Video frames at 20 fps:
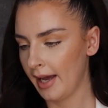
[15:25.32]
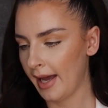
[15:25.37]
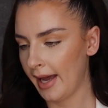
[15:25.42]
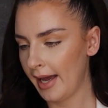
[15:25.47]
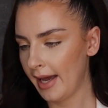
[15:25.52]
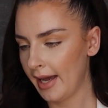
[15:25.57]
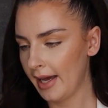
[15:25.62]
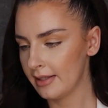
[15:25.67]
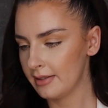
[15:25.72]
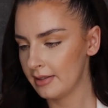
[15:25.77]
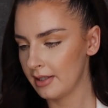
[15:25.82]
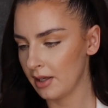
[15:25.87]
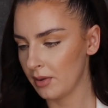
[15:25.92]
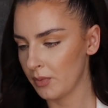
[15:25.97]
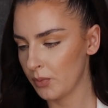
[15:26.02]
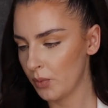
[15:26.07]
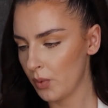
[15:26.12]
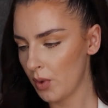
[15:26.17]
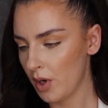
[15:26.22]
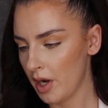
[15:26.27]
and
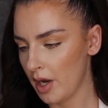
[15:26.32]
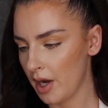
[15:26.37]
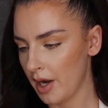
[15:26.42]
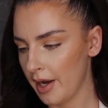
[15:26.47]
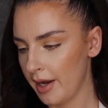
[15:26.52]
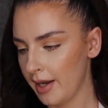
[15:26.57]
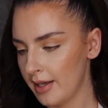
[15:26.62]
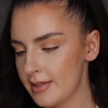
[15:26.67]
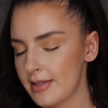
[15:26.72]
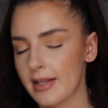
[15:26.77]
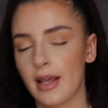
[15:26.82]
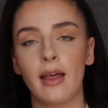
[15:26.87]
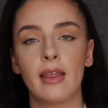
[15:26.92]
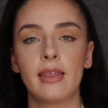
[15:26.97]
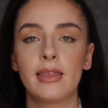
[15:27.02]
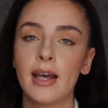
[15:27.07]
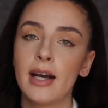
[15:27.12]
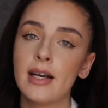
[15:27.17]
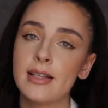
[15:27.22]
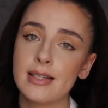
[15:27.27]
it was
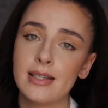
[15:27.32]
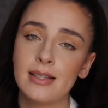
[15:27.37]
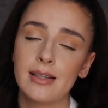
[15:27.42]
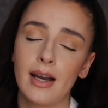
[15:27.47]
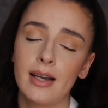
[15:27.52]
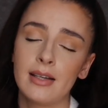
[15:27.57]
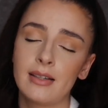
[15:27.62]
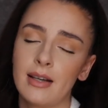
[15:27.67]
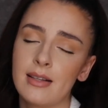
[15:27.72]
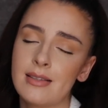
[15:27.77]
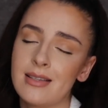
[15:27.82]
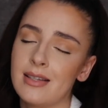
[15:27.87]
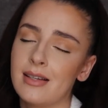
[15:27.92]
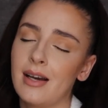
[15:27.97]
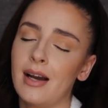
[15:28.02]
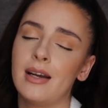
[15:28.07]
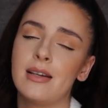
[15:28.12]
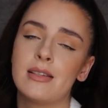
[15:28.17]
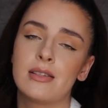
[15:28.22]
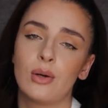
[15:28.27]

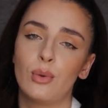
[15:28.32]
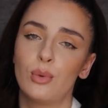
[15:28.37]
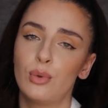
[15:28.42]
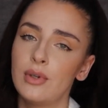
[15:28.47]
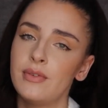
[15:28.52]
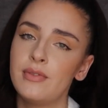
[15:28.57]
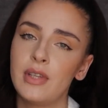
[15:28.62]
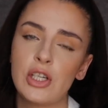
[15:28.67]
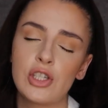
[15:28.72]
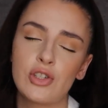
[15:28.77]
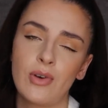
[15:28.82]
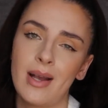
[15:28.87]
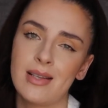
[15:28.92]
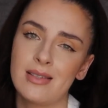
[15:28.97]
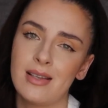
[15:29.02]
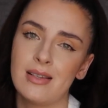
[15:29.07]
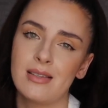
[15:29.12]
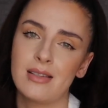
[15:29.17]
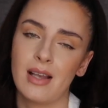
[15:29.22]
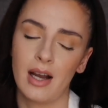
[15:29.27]
$39.99. so all of these
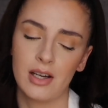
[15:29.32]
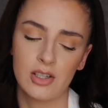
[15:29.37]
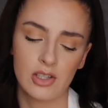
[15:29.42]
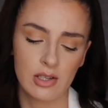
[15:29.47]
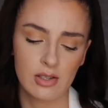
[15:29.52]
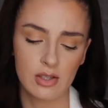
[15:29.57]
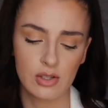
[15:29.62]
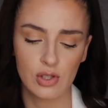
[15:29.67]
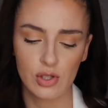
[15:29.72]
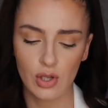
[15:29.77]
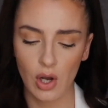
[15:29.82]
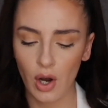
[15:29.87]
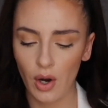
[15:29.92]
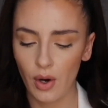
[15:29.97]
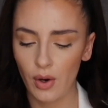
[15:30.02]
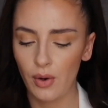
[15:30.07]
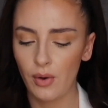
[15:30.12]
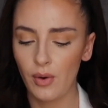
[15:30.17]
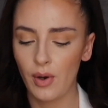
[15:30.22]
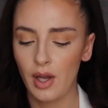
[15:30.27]
dresses are just
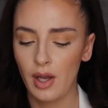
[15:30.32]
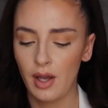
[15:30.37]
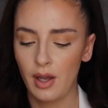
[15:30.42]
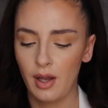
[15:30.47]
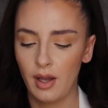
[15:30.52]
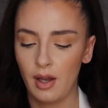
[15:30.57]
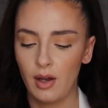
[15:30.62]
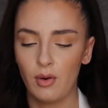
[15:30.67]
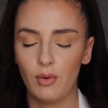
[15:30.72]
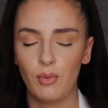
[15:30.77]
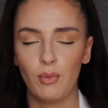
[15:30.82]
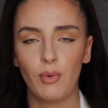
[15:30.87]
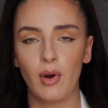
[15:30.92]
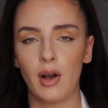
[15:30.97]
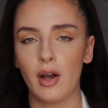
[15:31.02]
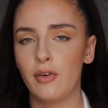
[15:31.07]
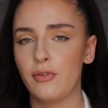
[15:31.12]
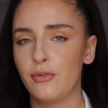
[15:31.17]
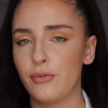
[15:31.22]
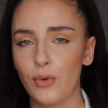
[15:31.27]
so
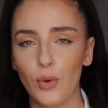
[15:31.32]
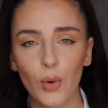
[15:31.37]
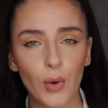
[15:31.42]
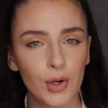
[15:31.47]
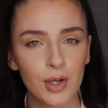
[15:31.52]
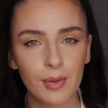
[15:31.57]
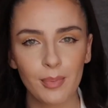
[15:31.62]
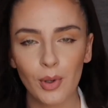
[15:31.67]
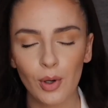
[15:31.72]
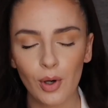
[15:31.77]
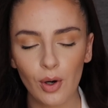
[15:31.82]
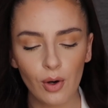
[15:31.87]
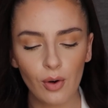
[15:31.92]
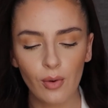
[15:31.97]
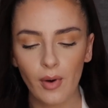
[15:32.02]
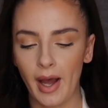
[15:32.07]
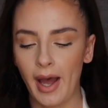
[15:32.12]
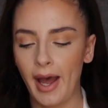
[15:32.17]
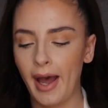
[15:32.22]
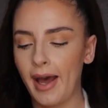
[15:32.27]

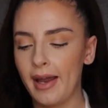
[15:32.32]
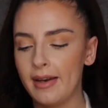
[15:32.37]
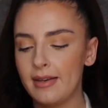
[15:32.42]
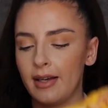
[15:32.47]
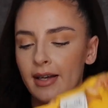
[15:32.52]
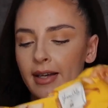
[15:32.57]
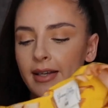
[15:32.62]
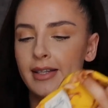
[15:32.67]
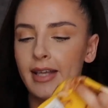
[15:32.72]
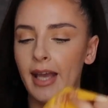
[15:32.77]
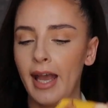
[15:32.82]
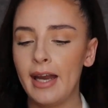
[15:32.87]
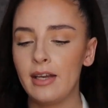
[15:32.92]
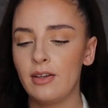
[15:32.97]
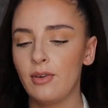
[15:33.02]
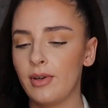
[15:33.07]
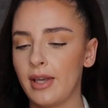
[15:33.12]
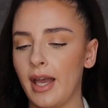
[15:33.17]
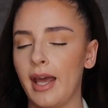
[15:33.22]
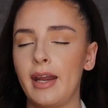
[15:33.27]
affordable, and again,
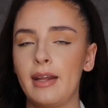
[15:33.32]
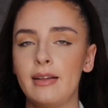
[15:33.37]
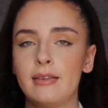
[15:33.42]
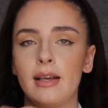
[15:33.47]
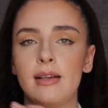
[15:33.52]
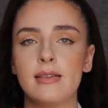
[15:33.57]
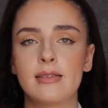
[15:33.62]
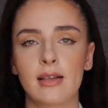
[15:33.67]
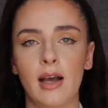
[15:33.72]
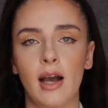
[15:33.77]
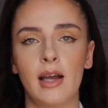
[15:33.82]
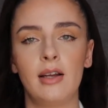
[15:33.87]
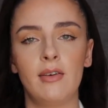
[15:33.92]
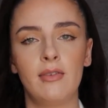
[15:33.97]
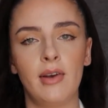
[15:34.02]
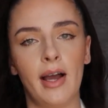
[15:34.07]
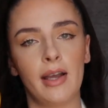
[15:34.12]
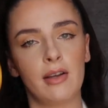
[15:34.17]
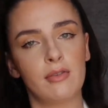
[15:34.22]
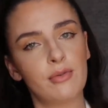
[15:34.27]
you're getting this kind
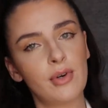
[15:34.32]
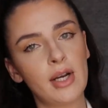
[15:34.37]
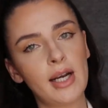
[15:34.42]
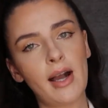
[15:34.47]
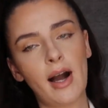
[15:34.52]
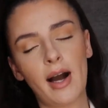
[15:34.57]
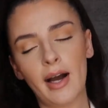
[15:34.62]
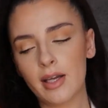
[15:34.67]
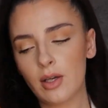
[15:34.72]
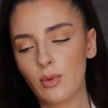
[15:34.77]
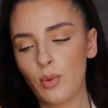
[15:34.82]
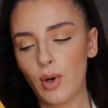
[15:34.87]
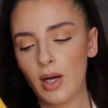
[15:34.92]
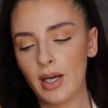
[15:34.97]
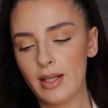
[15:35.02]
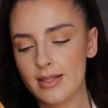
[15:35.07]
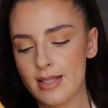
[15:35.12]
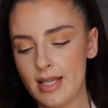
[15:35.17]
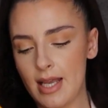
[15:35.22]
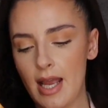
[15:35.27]
of like really high
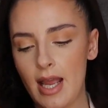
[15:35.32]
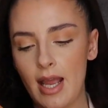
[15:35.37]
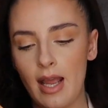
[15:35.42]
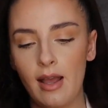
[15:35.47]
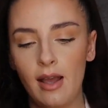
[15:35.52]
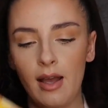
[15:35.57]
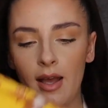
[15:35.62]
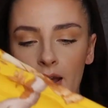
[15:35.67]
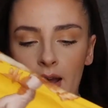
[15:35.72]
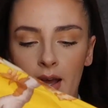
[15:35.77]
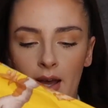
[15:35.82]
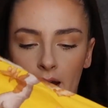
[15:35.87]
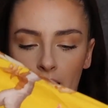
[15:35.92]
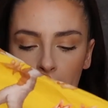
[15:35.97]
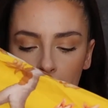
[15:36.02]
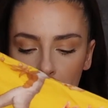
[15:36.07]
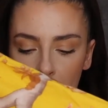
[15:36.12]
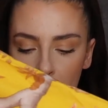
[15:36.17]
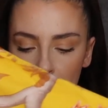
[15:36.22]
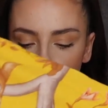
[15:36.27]
quality
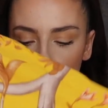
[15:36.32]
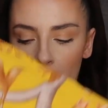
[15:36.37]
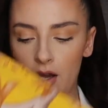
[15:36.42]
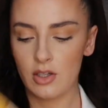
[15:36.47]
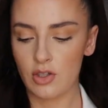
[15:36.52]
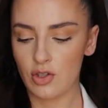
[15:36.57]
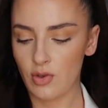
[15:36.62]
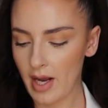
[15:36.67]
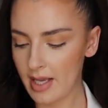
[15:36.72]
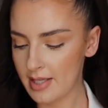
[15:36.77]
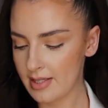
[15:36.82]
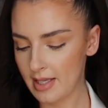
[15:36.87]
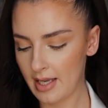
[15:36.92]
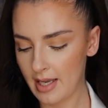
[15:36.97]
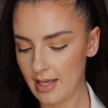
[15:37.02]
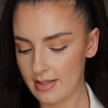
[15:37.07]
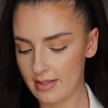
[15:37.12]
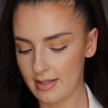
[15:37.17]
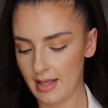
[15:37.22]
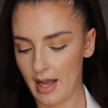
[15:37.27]

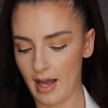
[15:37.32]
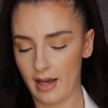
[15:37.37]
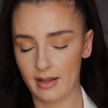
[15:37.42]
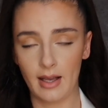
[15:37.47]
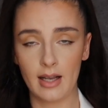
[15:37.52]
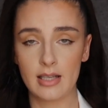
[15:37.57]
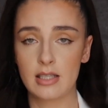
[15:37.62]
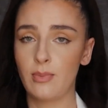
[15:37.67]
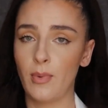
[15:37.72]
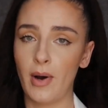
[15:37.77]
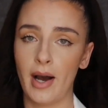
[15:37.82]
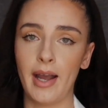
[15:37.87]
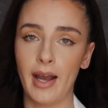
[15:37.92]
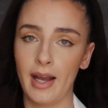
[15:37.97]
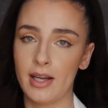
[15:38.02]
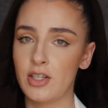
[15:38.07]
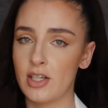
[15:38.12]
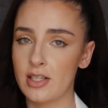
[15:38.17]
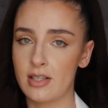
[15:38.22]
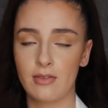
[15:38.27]
dresses. That's why
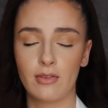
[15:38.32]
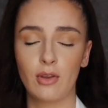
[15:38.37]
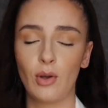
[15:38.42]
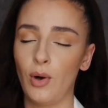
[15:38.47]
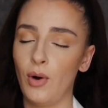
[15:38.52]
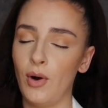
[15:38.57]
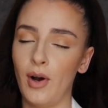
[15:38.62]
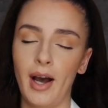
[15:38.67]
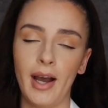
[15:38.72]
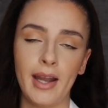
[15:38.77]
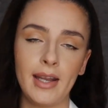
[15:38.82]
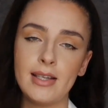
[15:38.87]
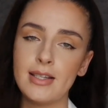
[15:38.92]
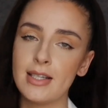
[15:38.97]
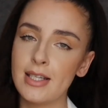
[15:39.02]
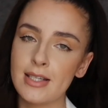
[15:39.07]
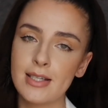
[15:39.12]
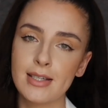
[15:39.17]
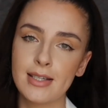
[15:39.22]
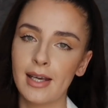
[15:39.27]
I just thought I
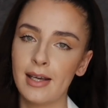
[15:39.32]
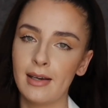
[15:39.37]
need